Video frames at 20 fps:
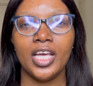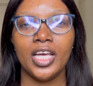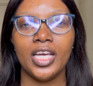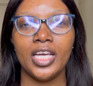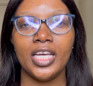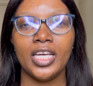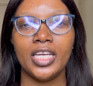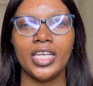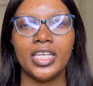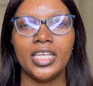
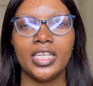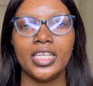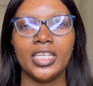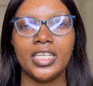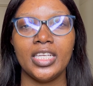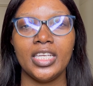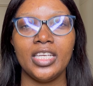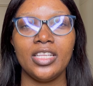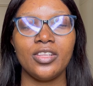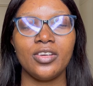in
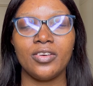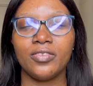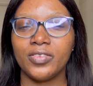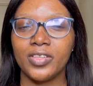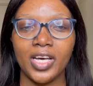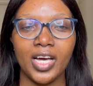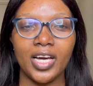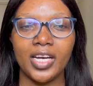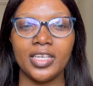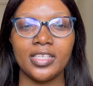either of
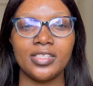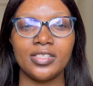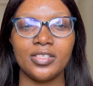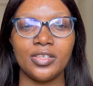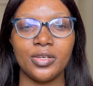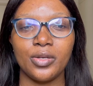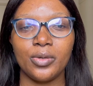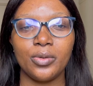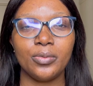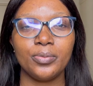the eyes, you
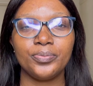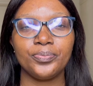know.